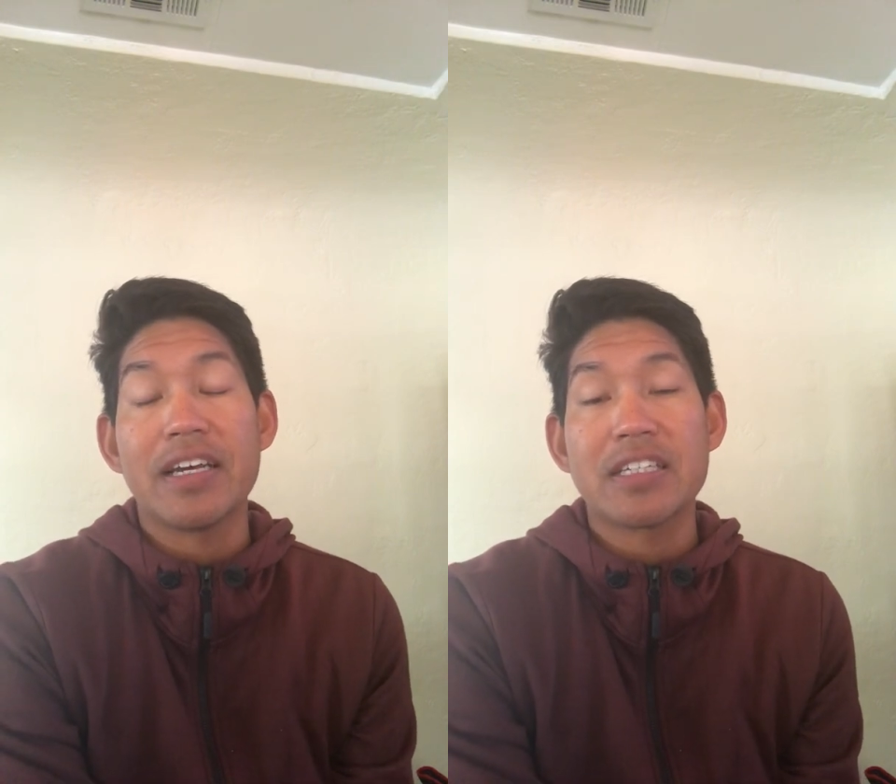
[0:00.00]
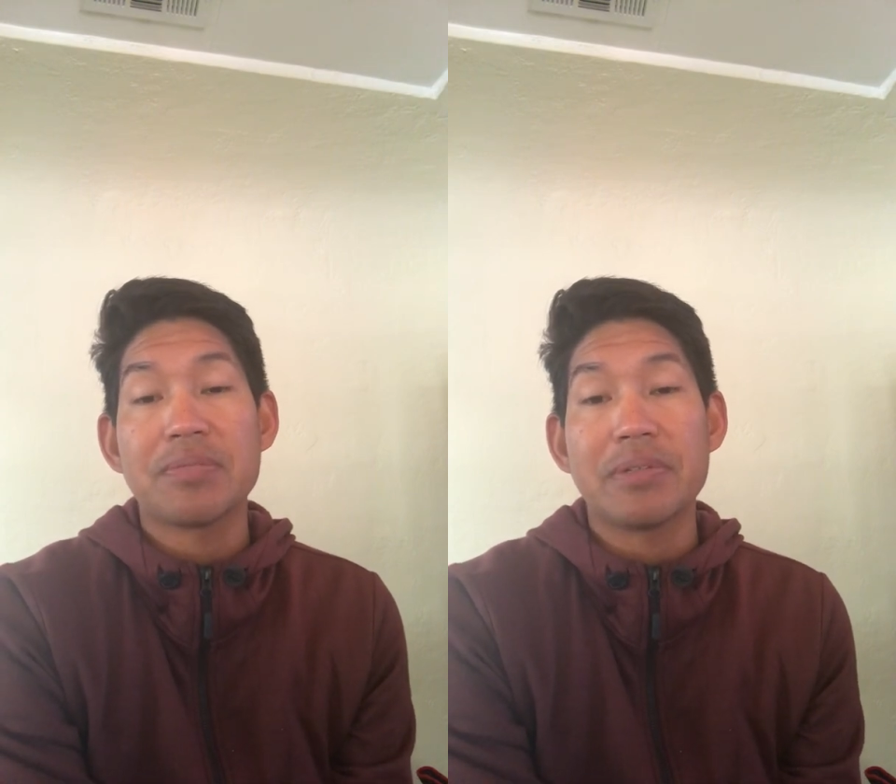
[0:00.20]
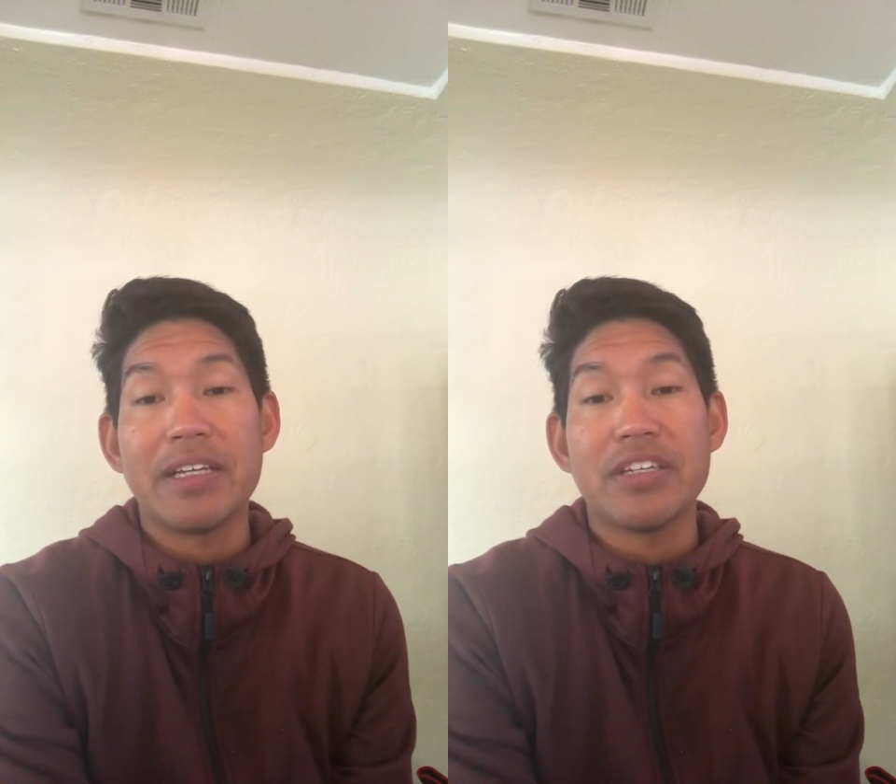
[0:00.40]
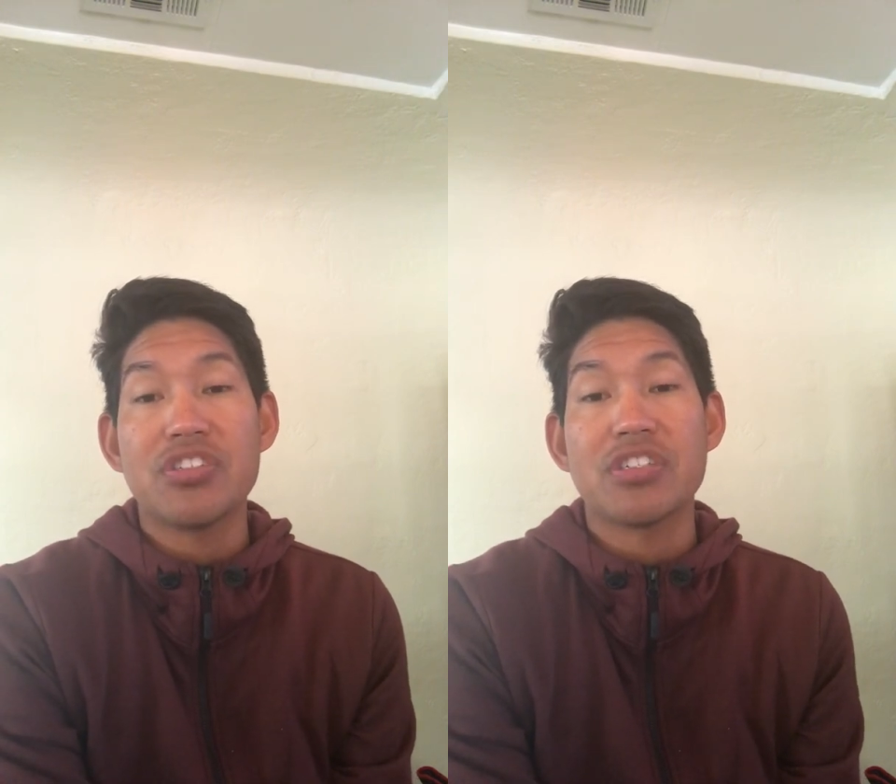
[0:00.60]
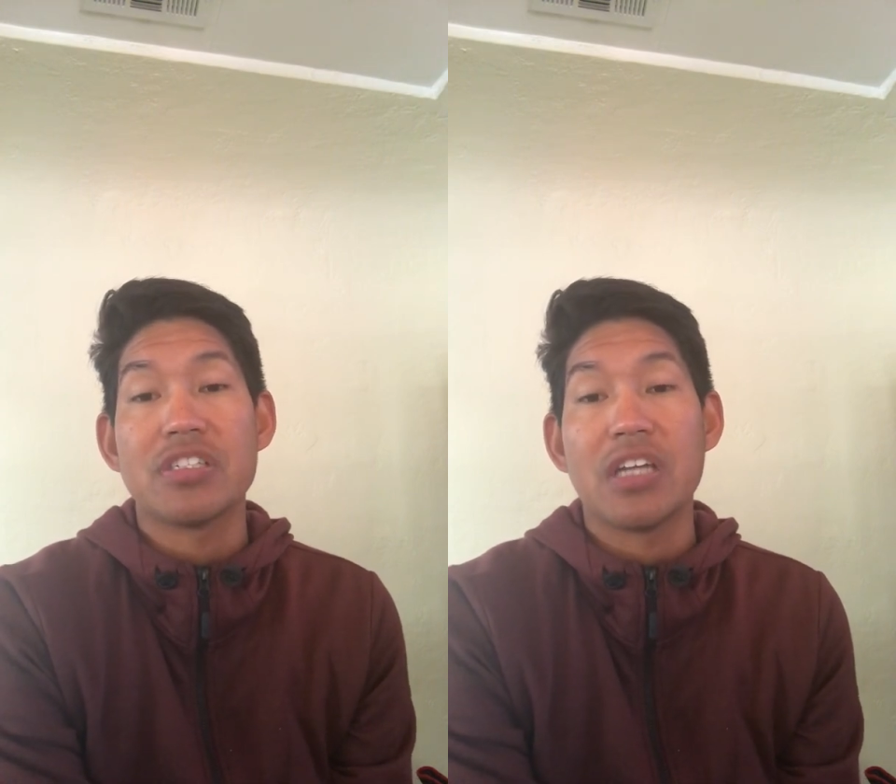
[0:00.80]

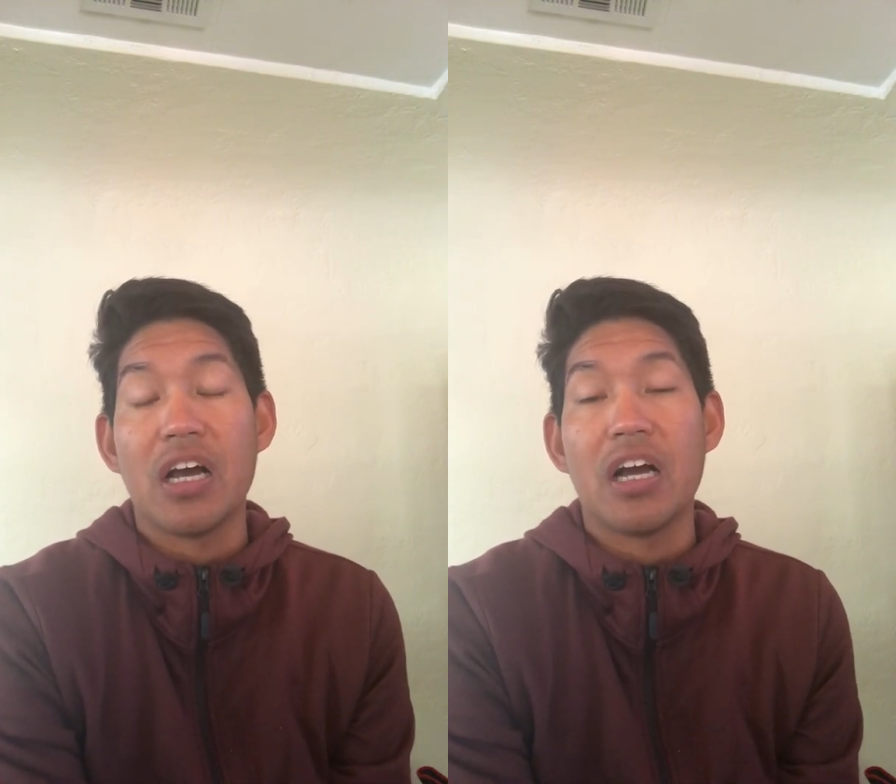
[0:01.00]
explanation